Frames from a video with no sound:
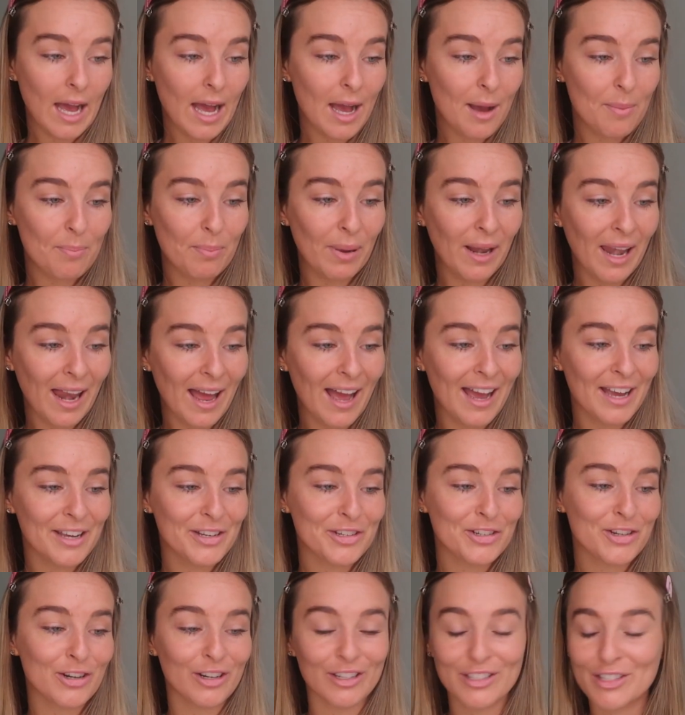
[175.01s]
Apply
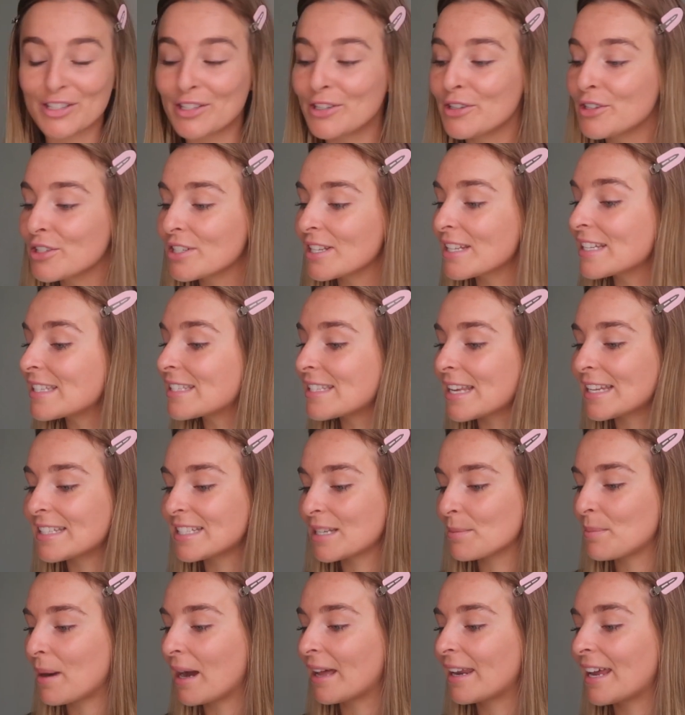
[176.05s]
translucent
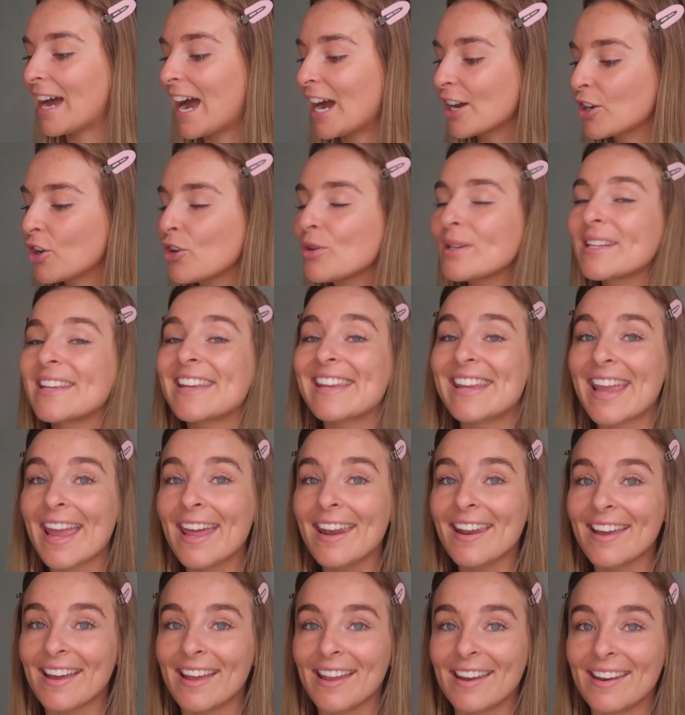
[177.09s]
setting powder. I don't get
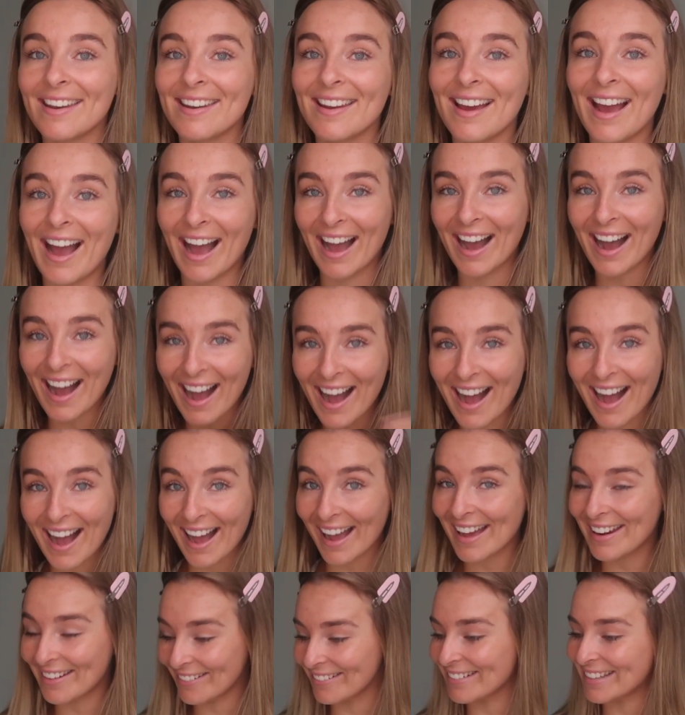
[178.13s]
it.
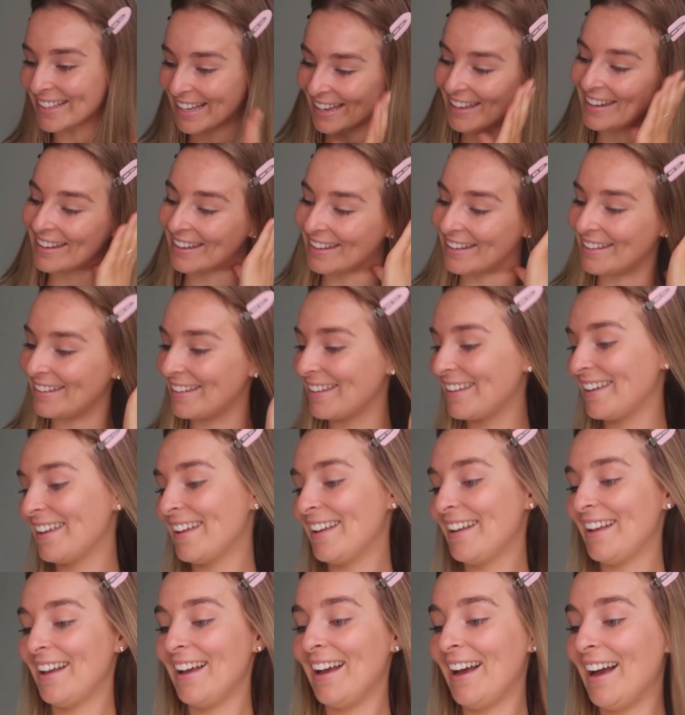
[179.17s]
I don't get it.
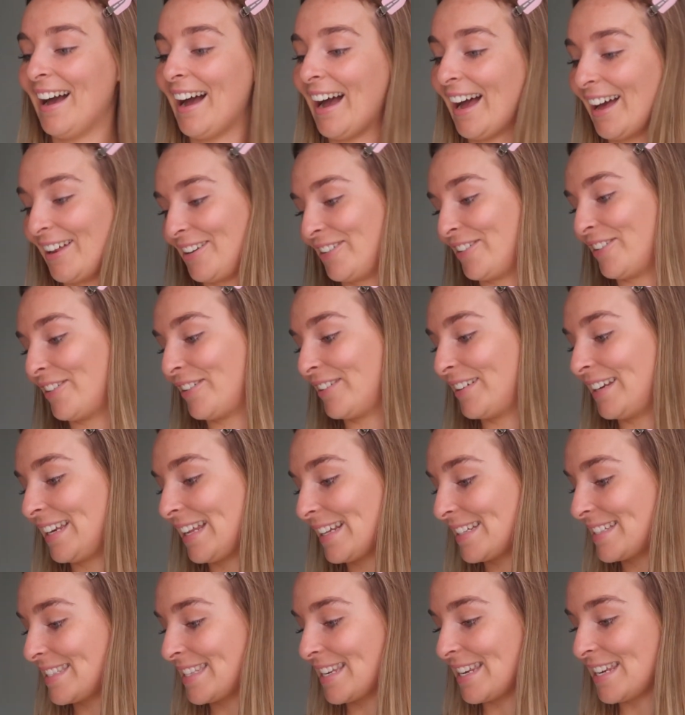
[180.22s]
I don't know.
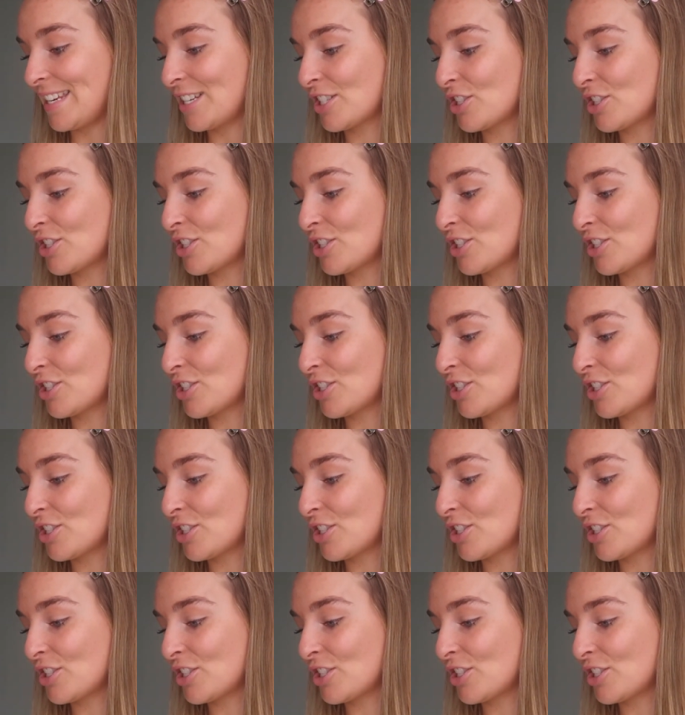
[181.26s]
Let's see.